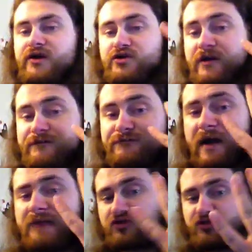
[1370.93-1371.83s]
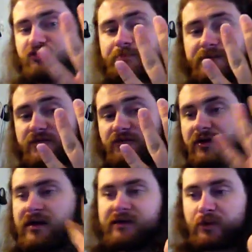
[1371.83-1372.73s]
You get five crystal
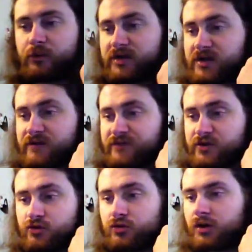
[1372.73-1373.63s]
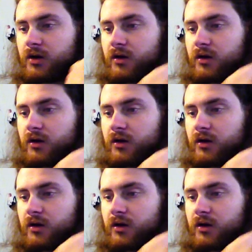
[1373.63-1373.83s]
beasts. That would give you